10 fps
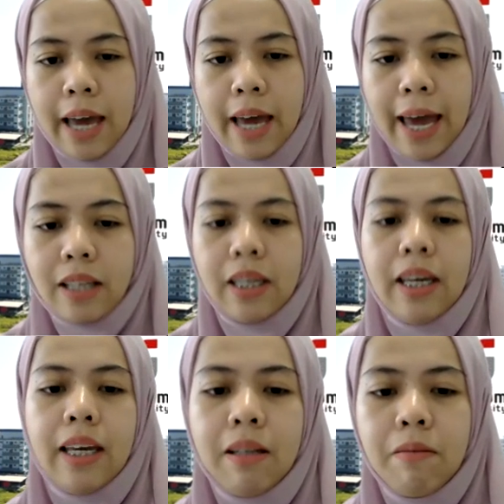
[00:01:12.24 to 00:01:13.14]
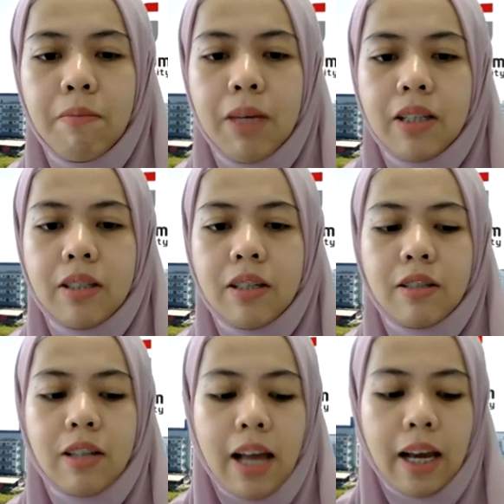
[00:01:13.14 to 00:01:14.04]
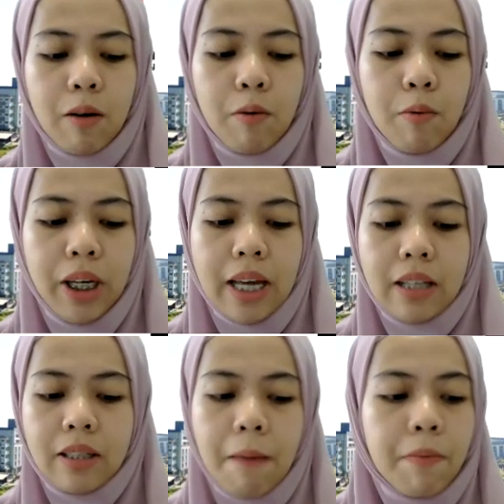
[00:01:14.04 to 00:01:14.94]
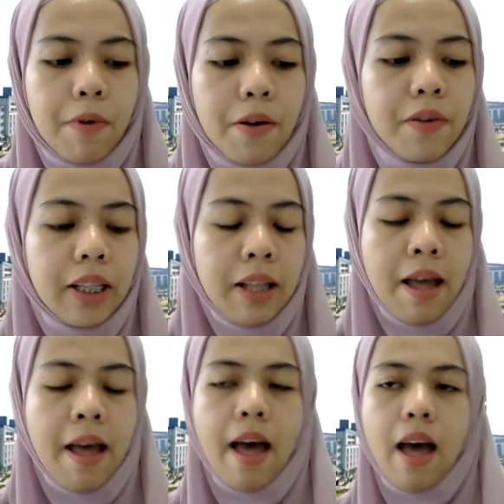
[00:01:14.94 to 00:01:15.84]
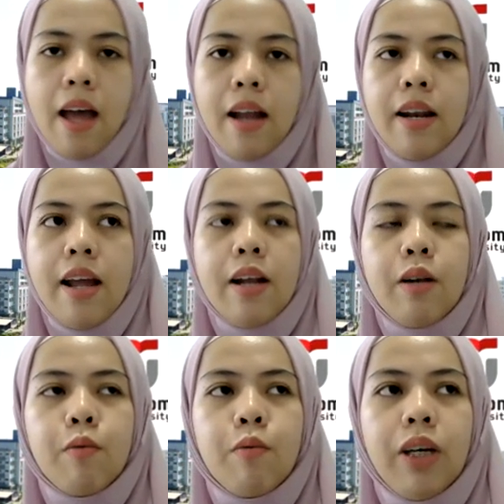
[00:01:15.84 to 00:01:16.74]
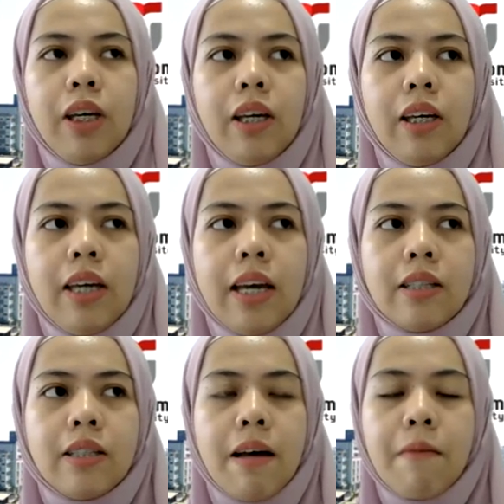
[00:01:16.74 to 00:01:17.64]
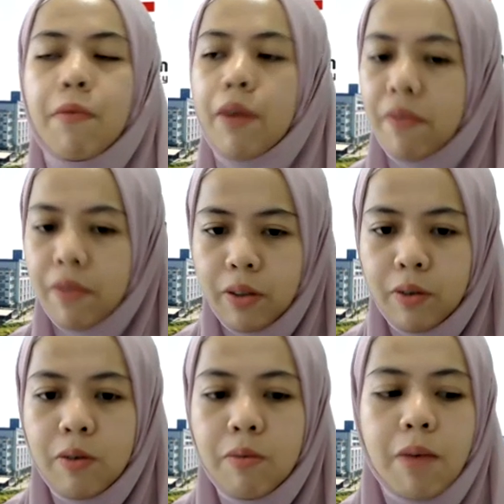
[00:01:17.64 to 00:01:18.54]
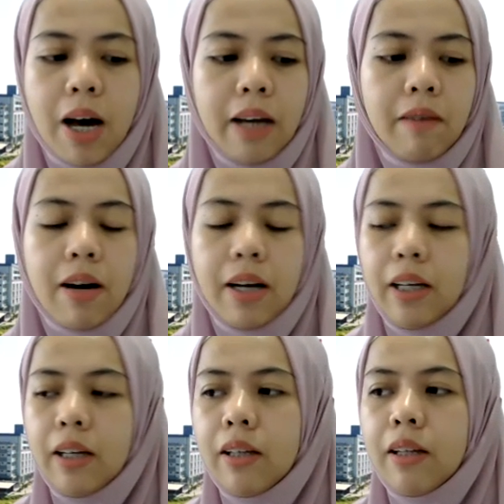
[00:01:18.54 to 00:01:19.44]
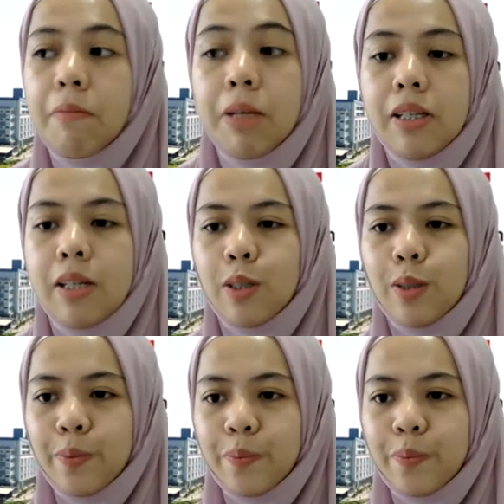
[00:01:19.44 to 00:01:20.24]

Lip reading: cash in means just like we gain some profit and then we gain some revenue by running a business.